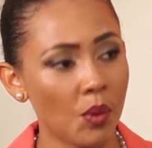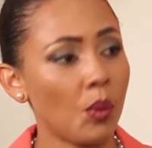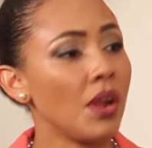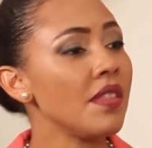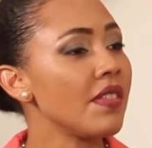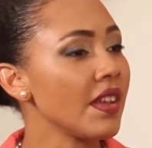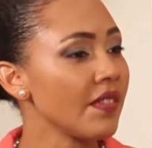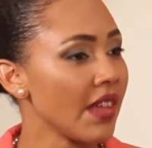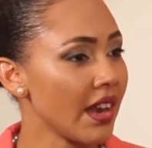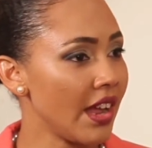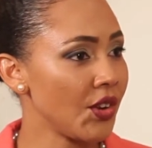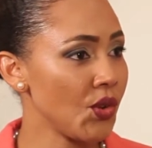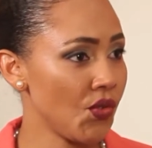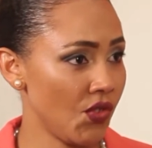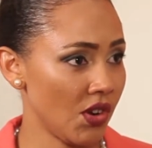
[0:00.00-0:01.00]
One thing that
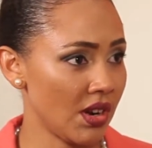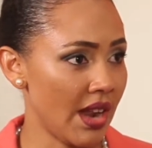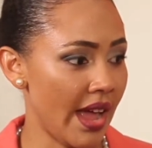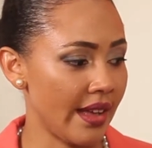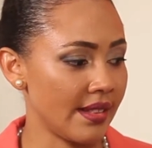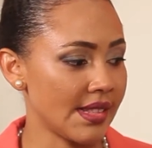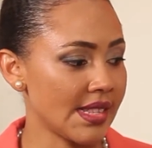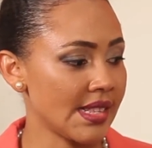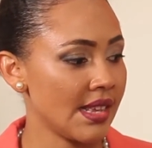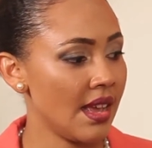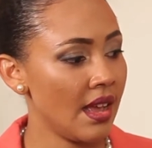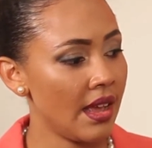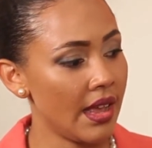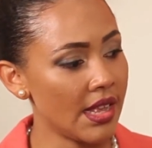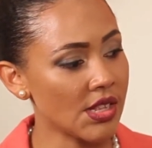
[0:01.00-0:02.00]
I do for clients
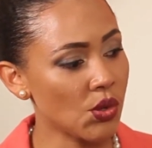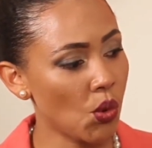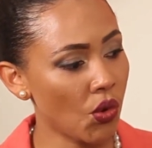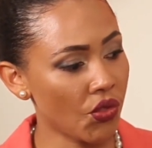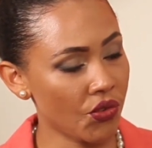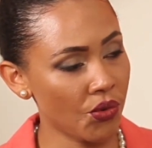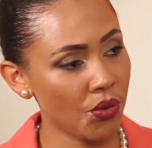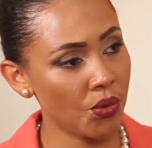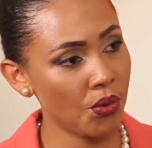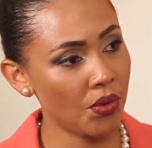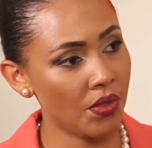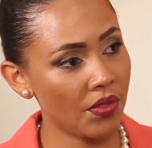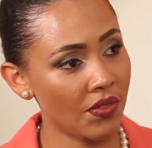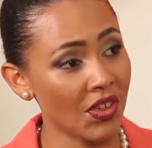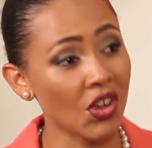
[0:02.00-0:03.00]
is go
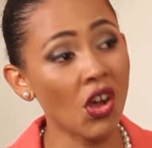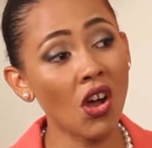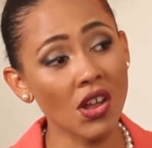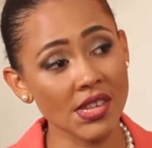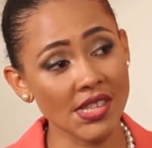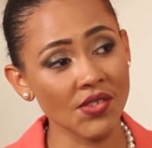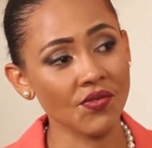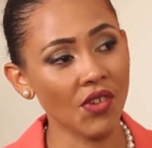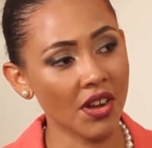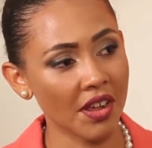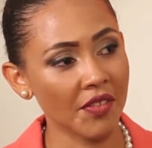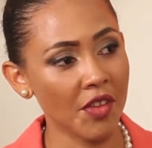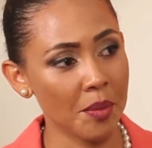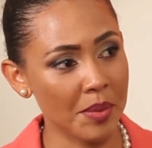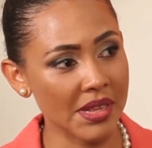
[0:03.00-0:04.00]
through the cost of
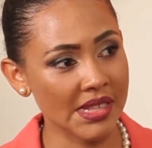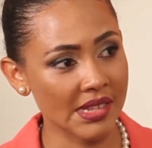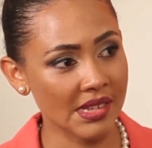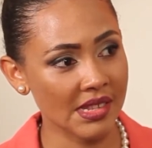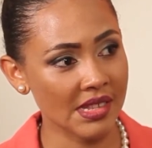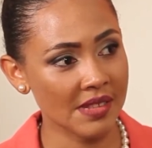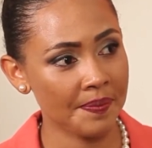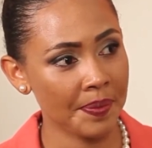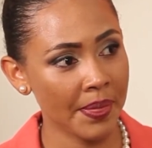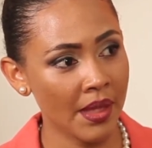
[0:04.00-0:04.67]
running their business.